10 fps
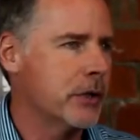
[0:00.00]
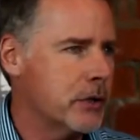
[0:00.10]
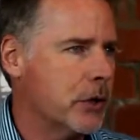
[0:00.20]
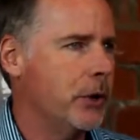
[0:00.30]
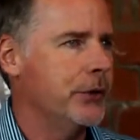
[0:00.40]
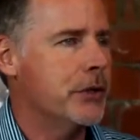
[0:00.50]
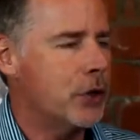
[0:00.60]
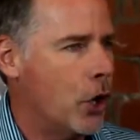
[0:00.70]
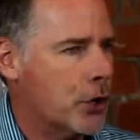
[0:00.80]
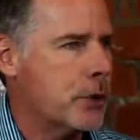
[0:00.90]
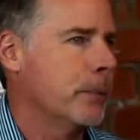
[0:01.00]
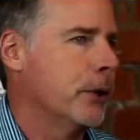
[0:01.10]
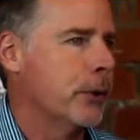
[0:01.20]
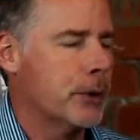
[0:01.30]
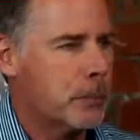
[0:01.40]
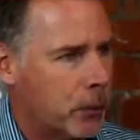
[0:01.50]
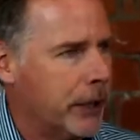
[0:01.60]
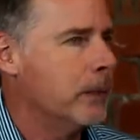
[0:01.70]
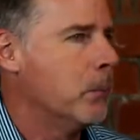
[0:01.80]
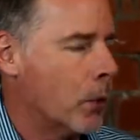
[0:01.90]
consultants, entrepreneurs,
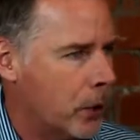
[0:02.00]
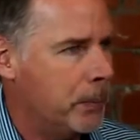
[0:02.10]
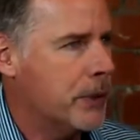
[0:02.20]
brick and mortar